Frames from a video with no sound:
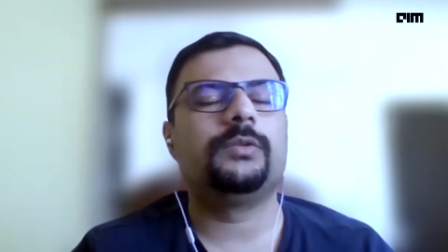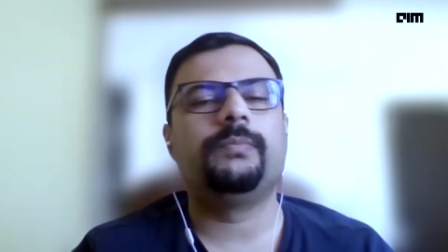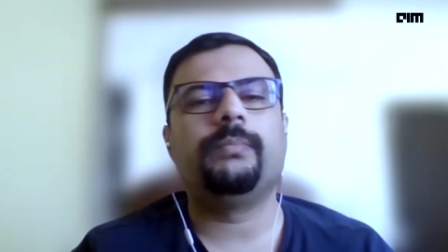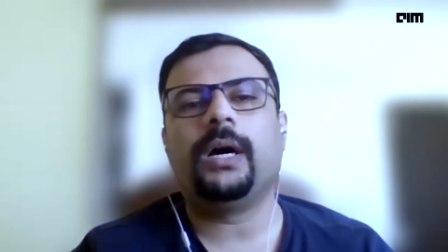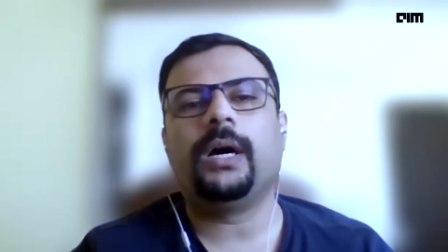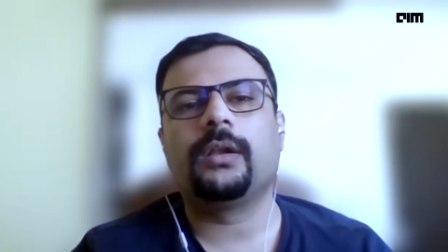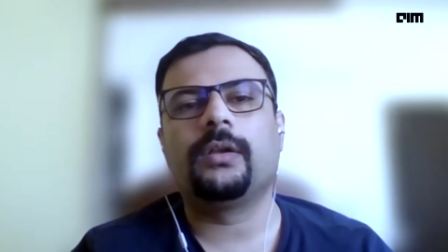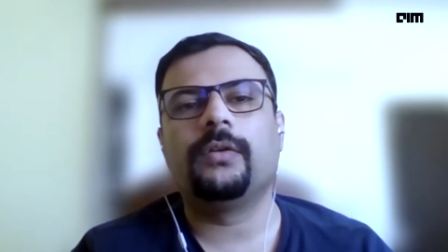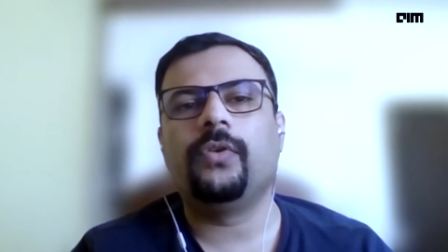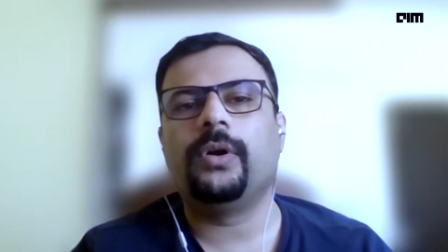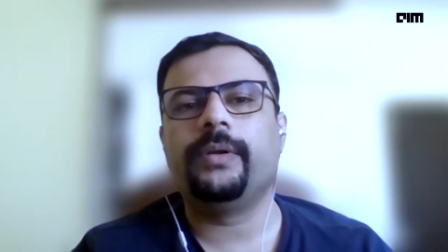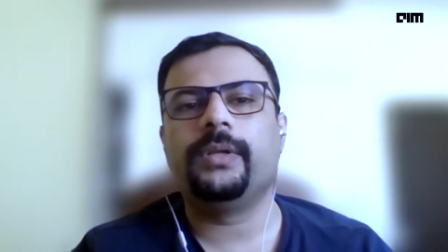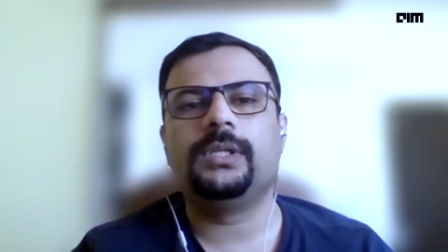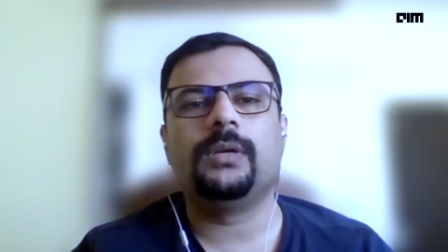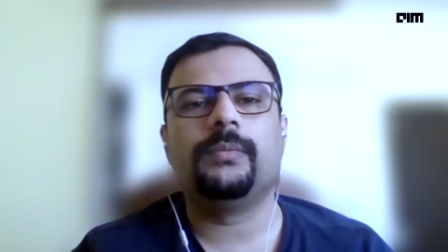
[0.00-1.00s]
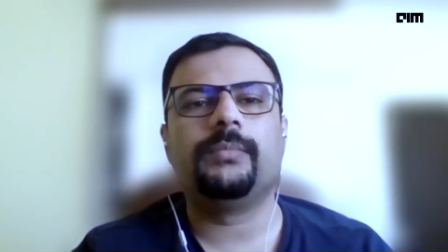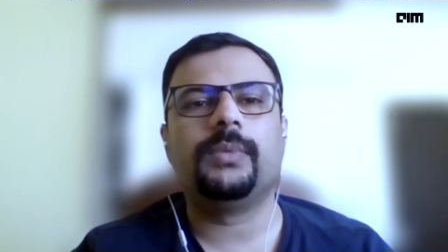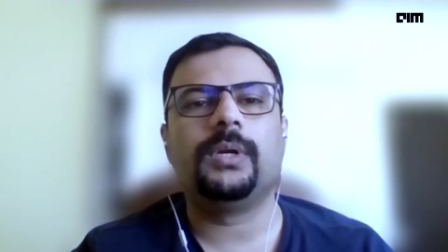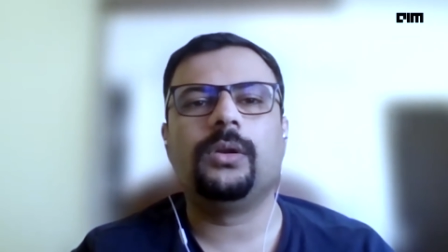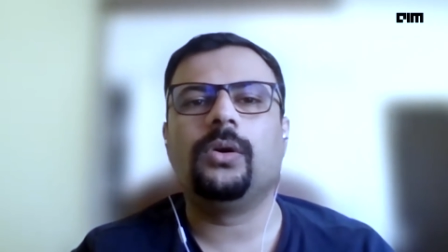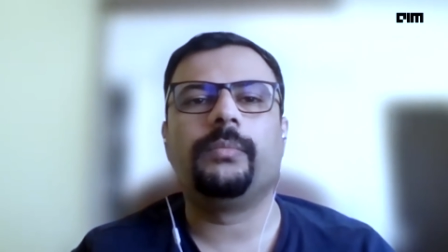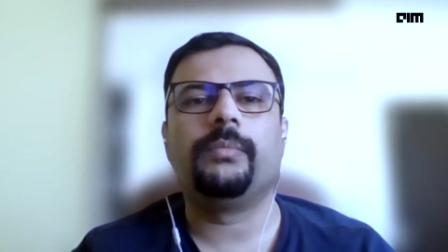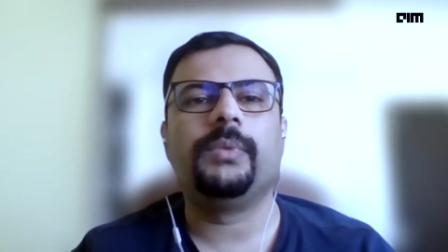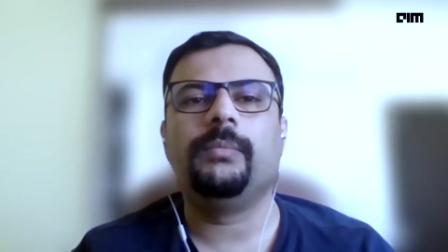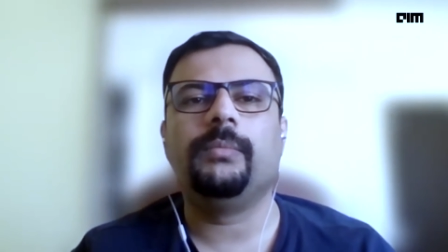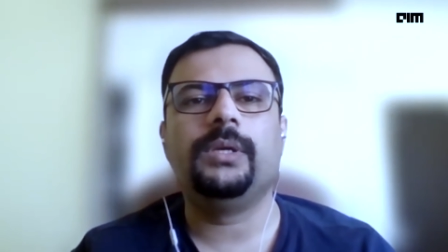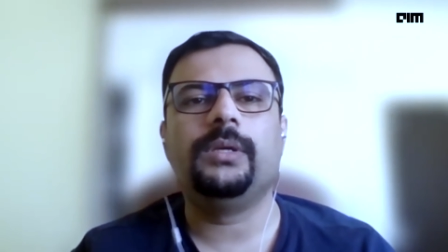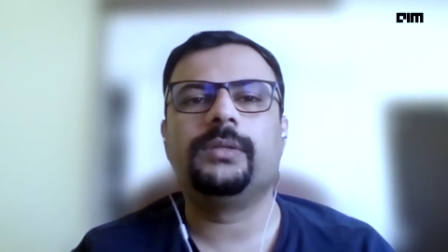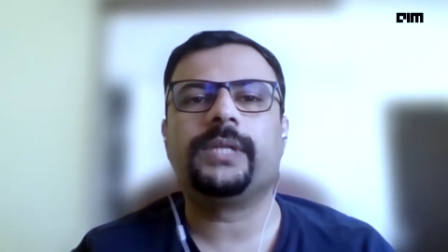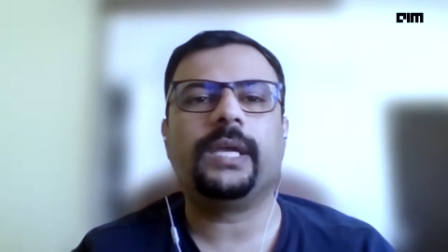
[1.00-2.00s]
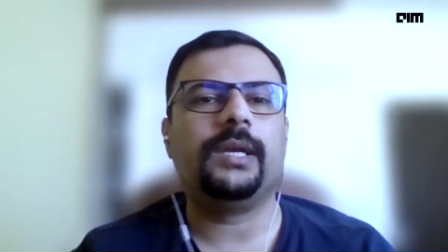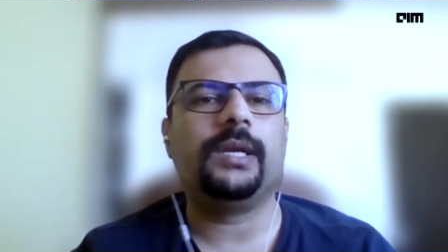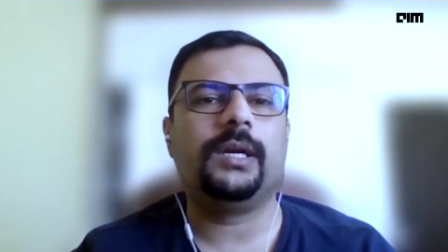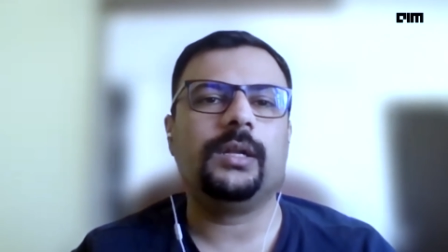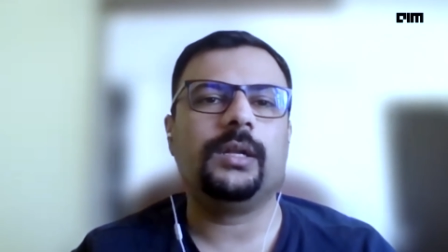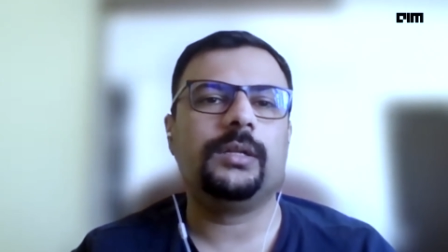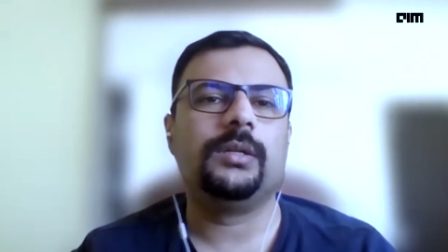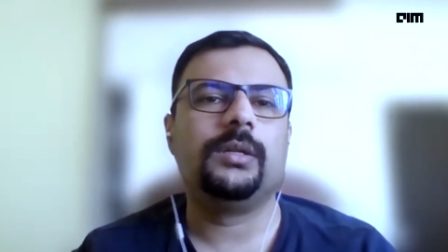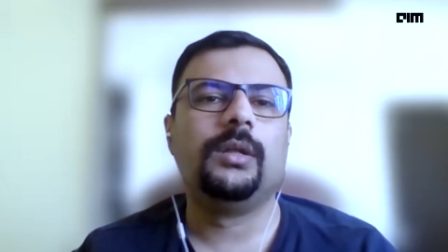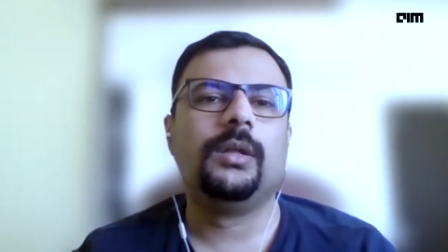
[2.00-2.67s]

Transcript: Spark, for example, or maybe scikit-learn.